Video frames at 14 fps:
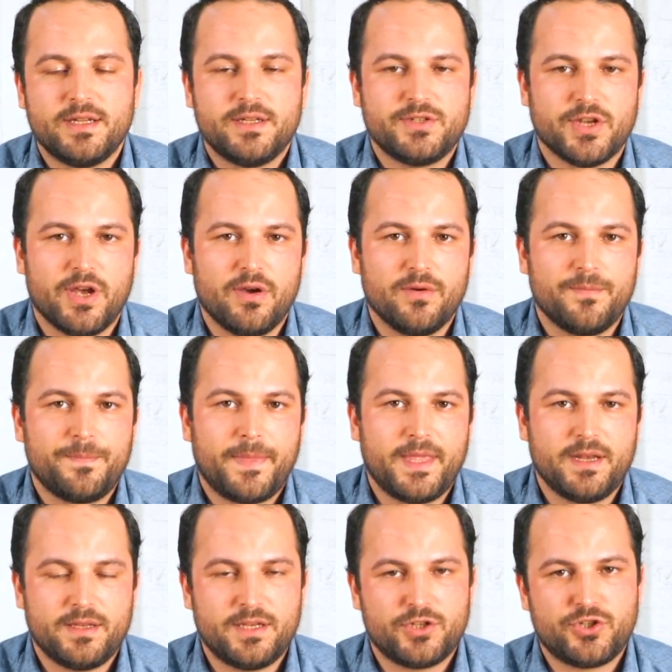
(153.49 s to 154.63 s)
So
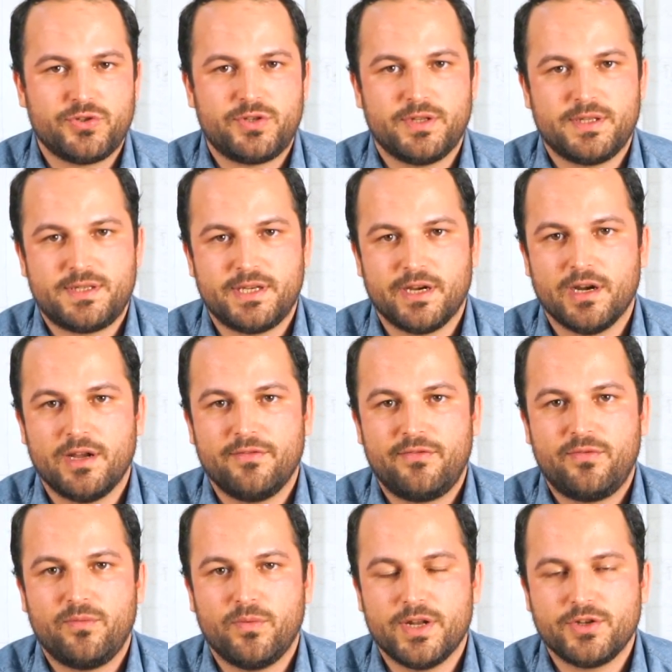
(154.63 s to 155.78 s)
in addition to the
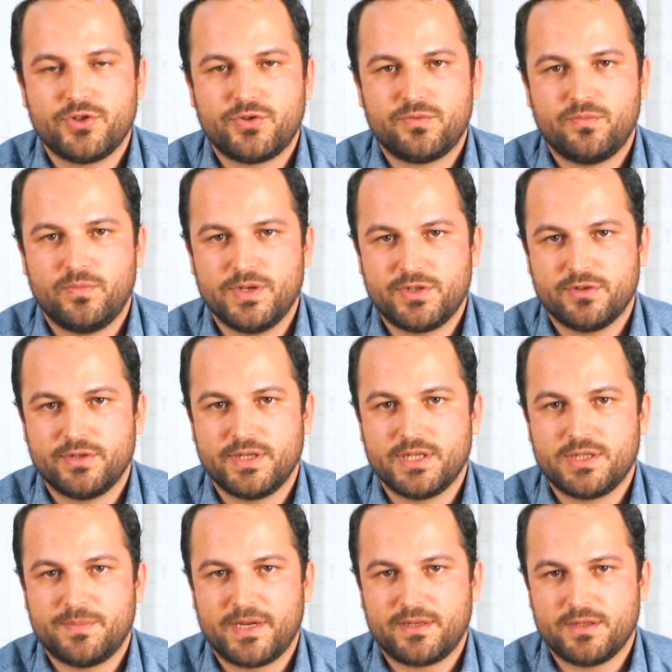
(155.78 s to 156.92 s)
tariff, which we certainly
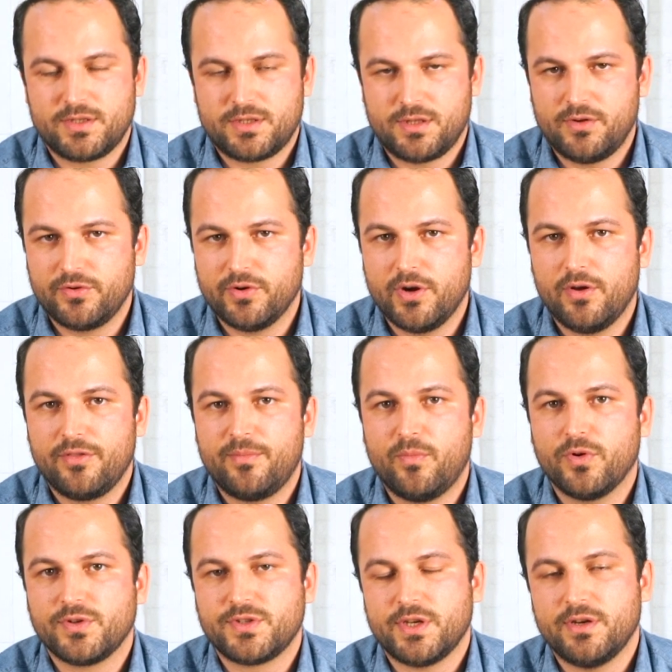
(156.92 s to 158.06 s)
expect to slow growth,
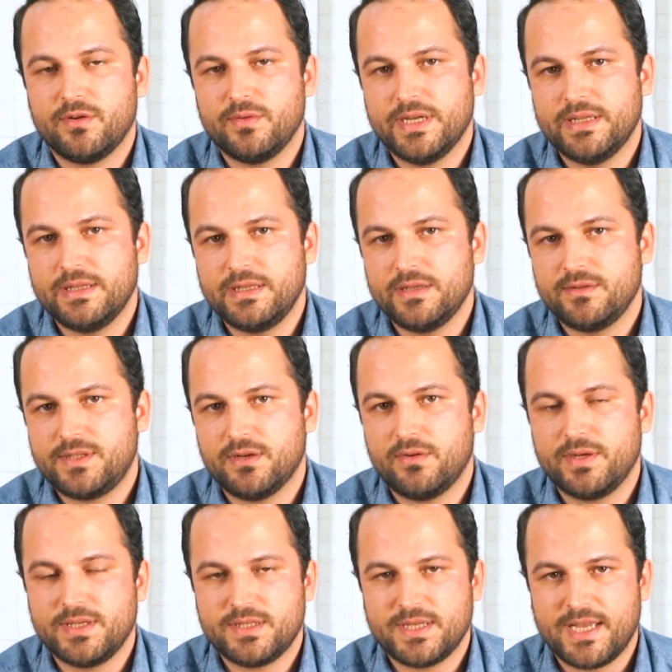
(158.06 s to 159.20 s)
more so in the
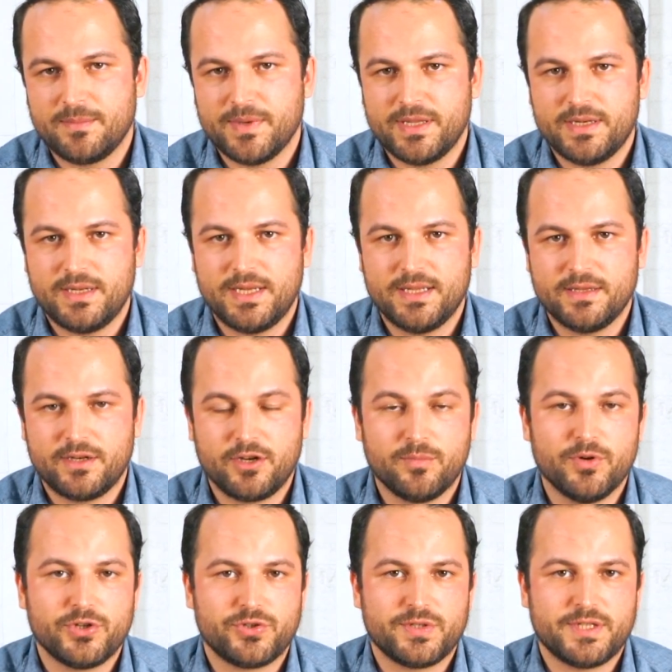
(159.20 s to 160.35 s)
utility segment and the
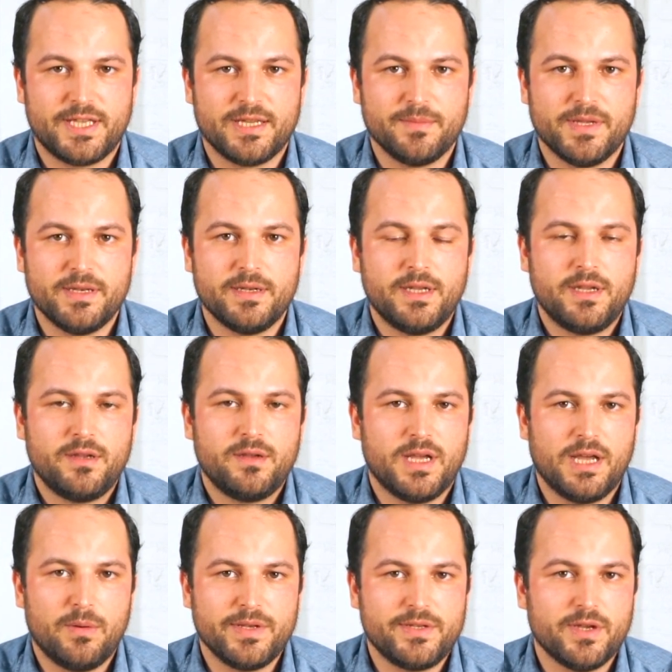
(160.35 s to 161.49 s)
commercial segment,
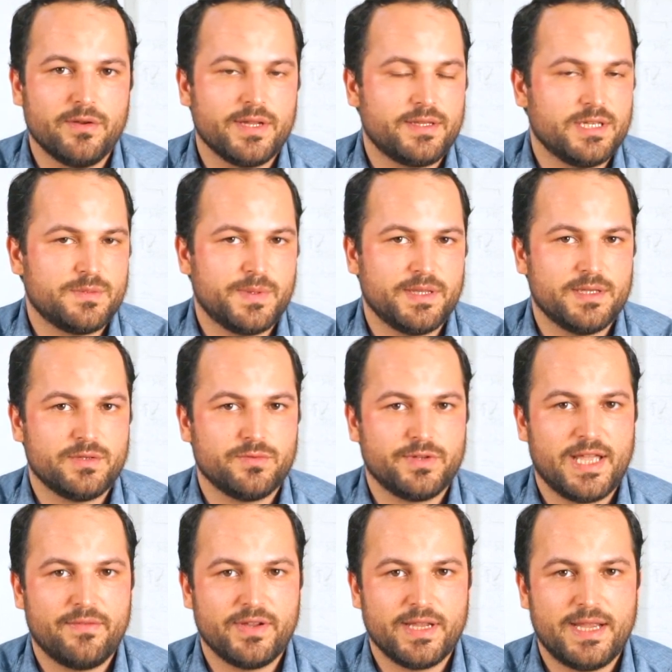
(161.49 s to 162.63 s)
we don't anticipate this really
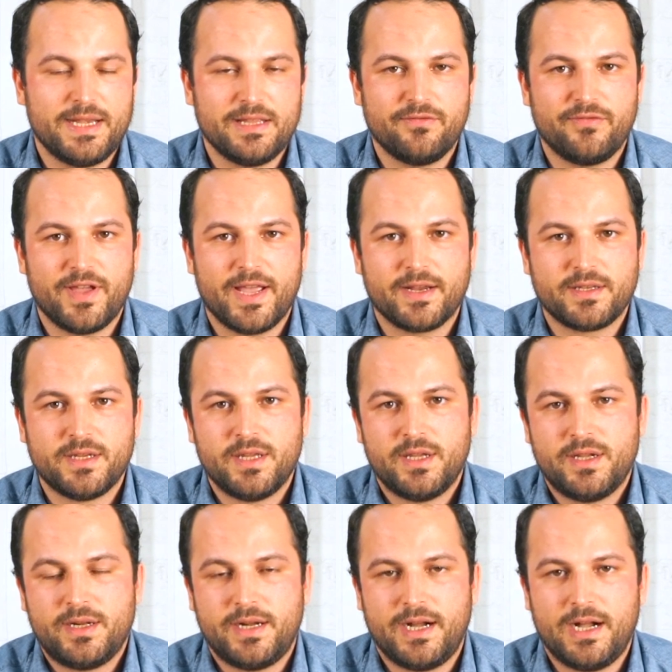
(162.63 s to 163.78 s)
having any effect
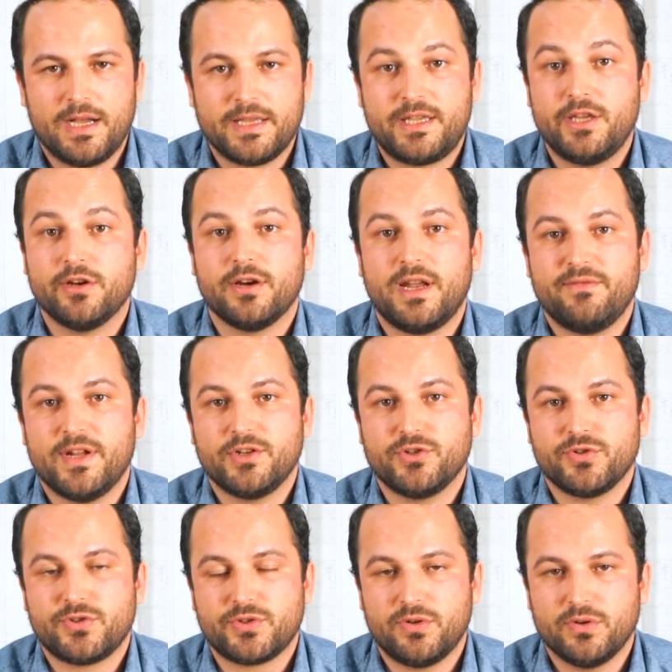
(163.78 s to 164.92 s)
here at Venture
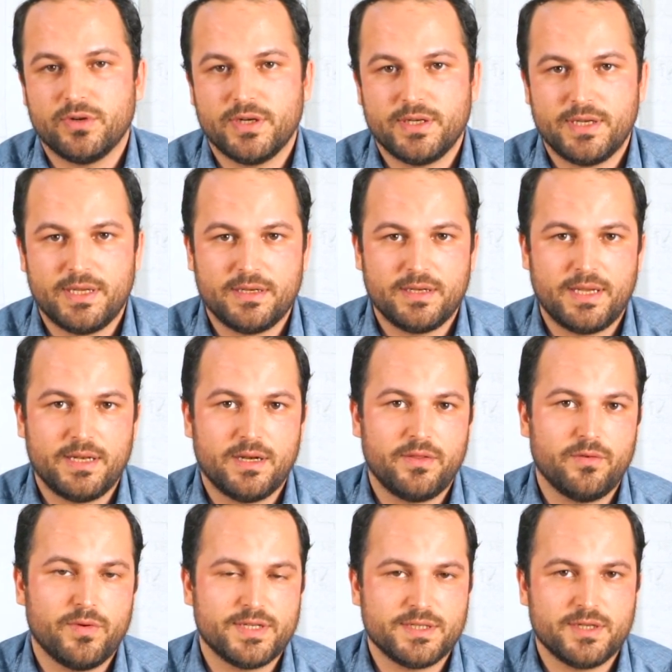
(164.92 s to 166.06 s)
Solar and on the
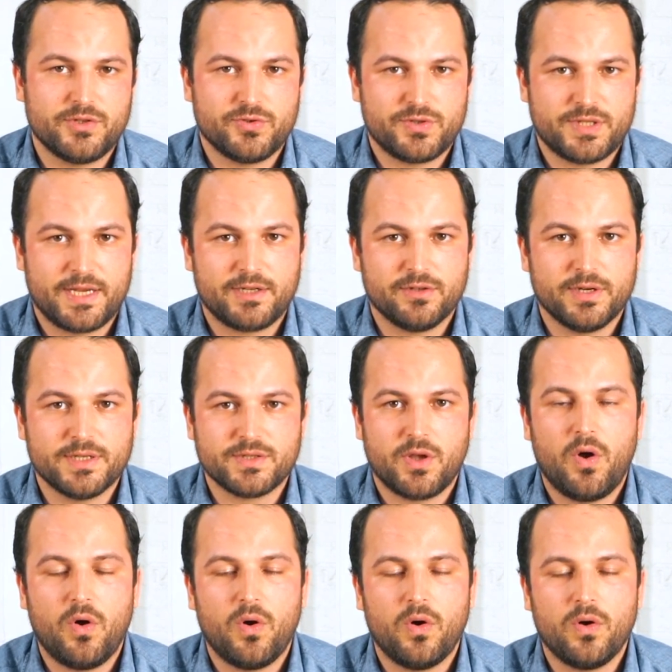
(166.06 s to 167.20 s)
residential sector as a
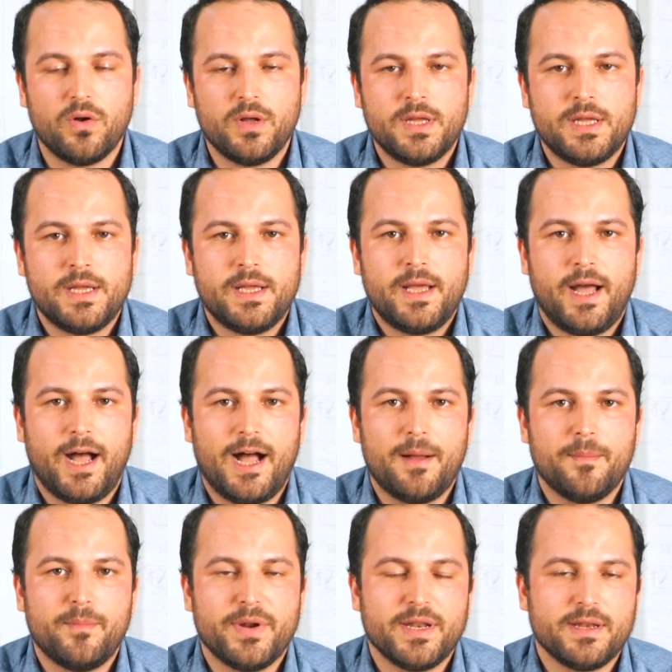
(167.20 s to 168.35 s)
whole.
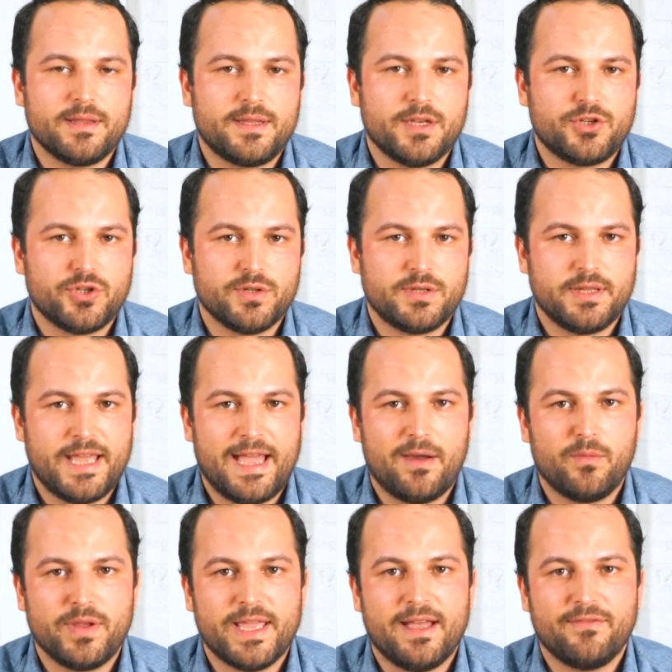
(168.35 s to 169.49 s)
But in addition to that,
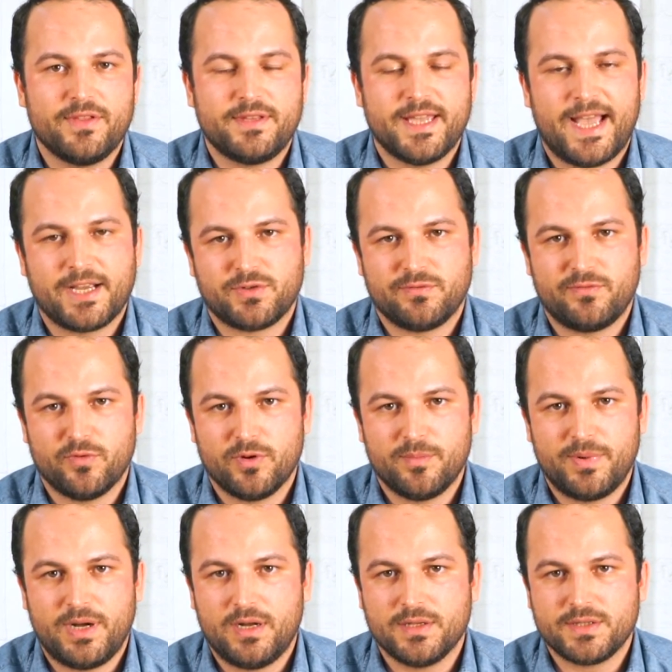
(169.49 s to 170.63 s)
we have the tax reform
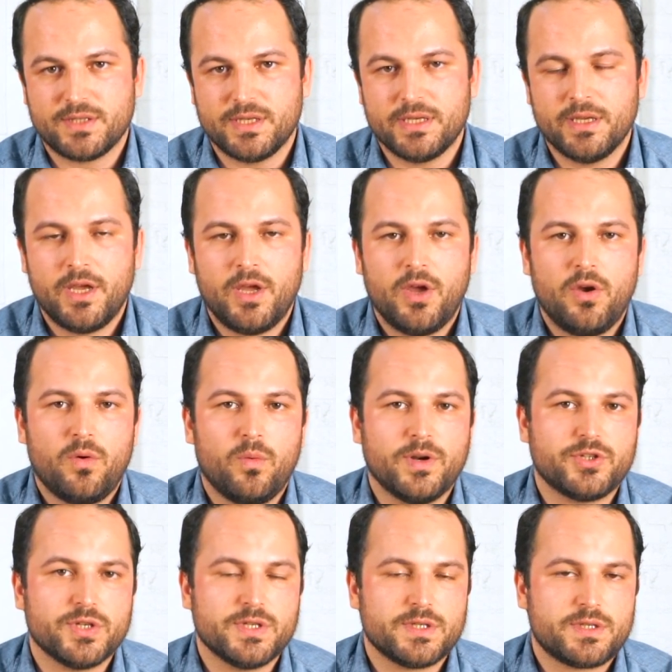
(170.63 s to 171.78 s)
policy,
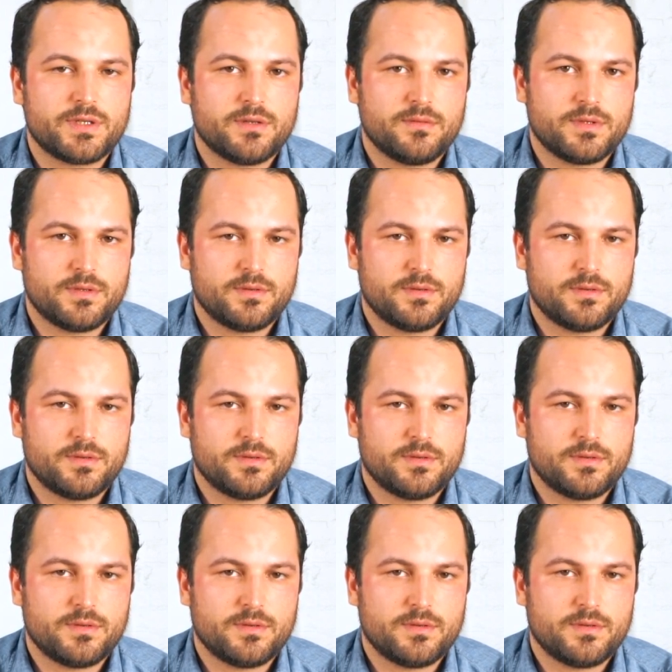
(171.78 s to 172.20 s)
which is